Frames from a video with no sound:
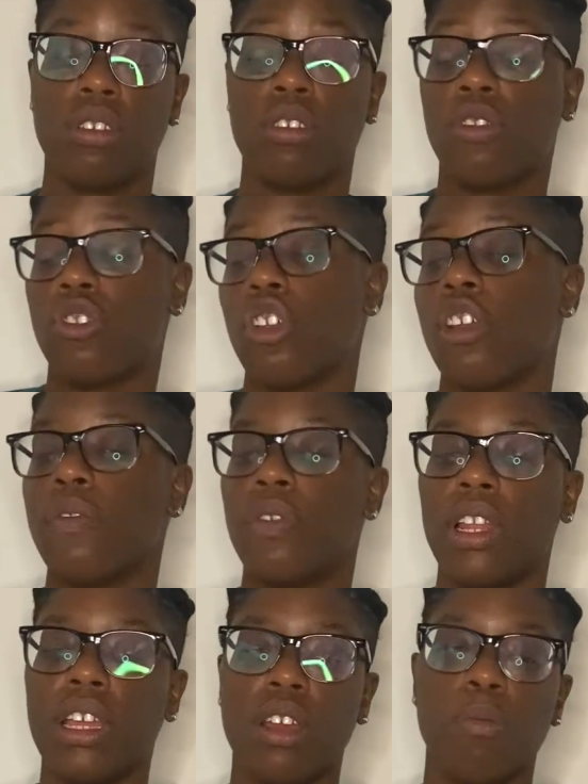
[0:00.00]
start
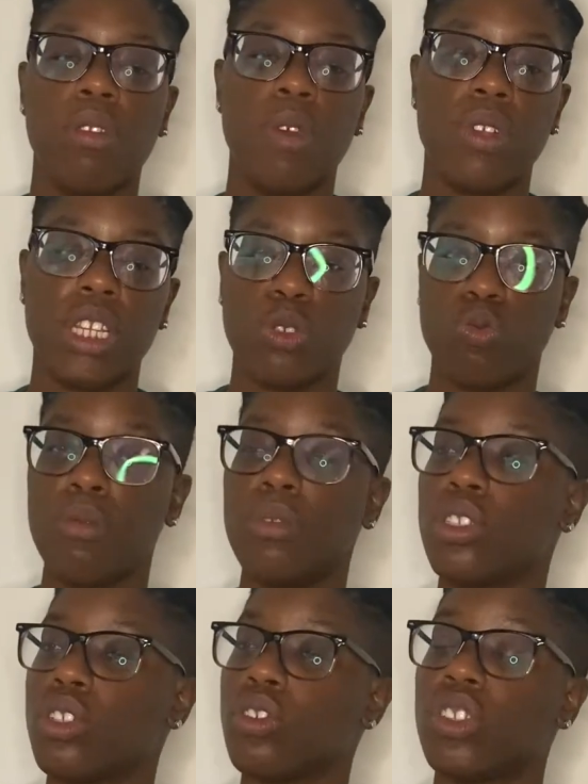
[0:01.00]
feeling complete with this
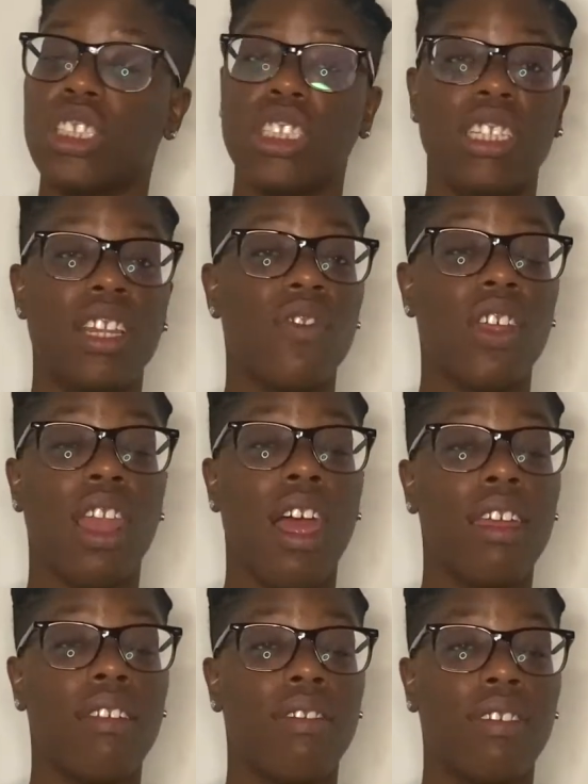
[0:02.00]
woman. So, sis, live your
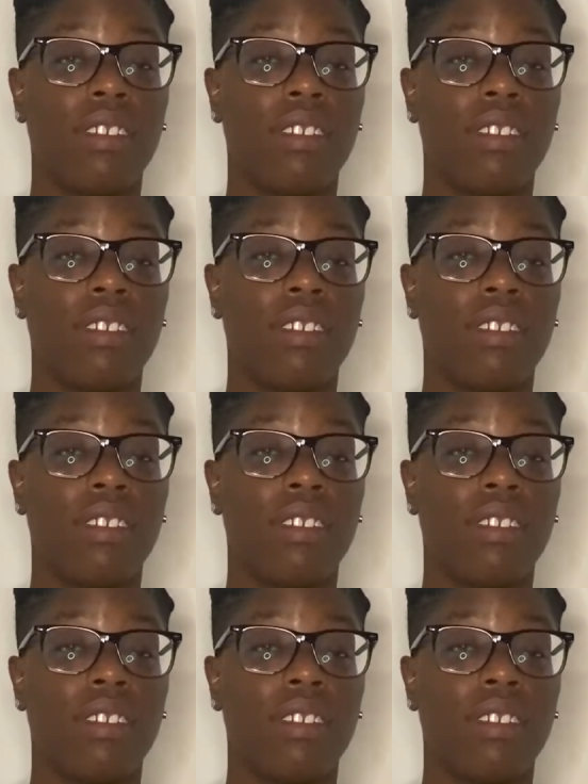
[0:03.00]
life.